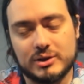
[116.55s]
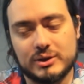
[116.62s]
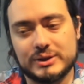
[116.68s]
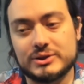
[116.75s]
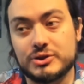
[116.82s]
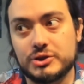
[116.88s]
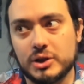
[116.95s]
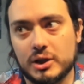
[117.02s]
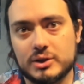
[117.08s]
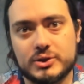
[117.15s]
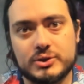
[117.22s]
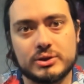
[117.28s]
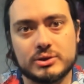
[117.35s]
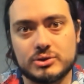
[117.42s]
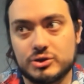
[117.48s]
It's just,
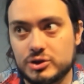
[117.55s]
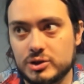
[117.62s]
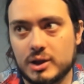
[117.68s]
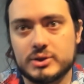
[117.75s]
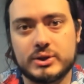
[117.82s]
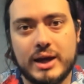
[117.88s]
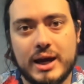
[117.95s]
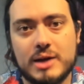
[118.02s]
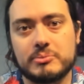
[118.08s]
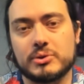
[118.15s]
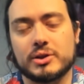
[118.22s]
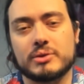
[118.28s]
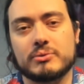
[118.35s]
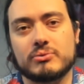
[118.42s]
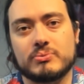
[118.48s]
you're just
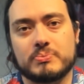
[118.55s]
gambling